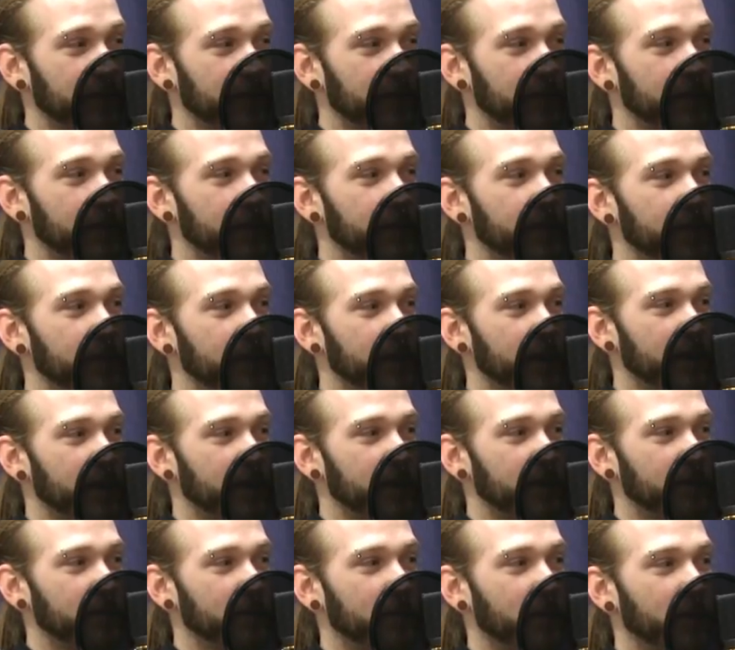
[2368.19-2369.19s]
And
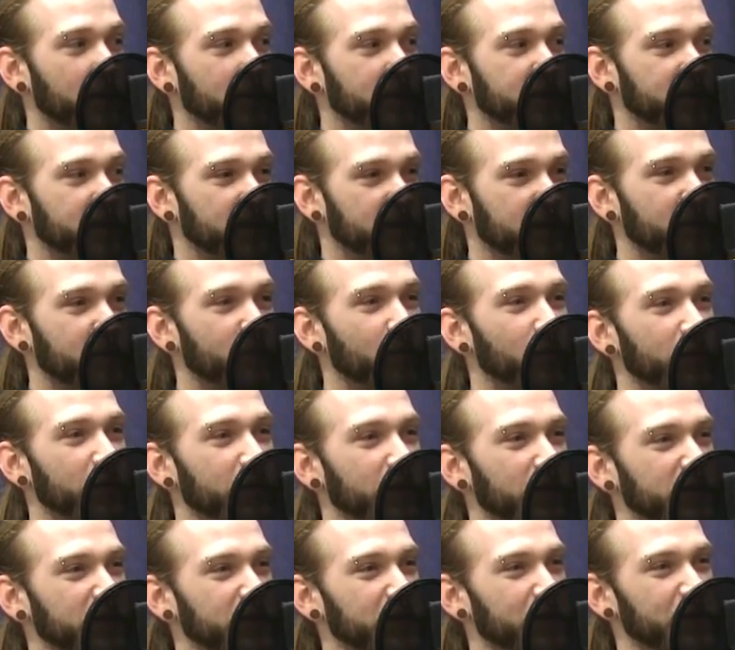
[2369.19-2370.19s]
on Sunday
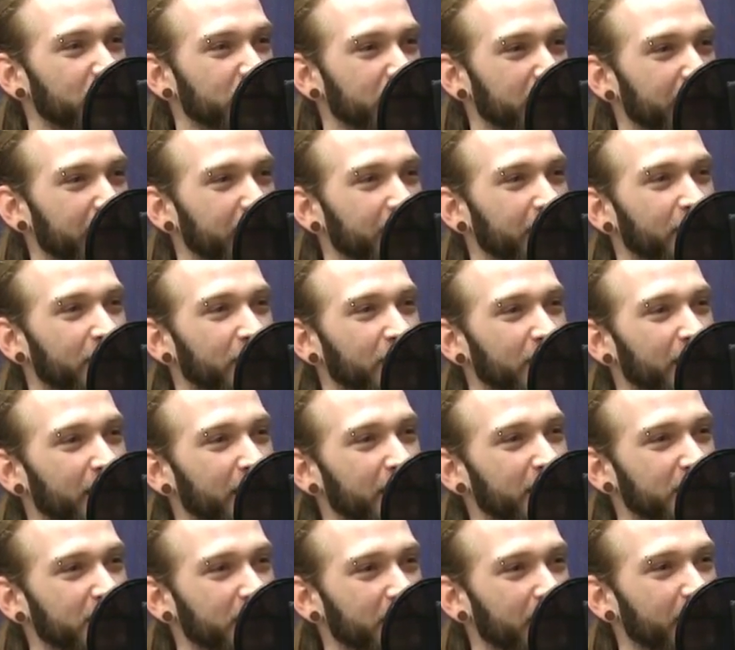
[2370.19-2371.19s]
mornings, it was like the
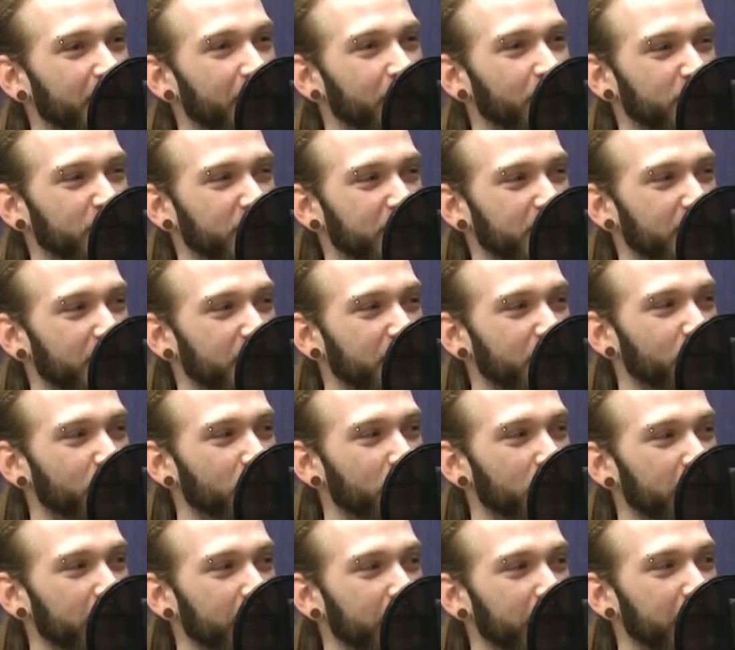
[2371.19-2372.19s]
thing. I was a Sunday
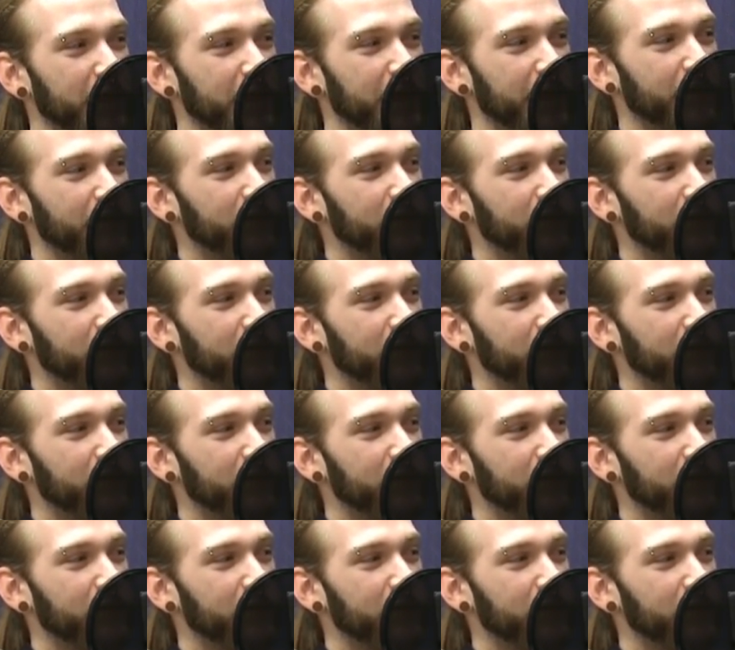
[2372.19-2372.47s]
morning guy.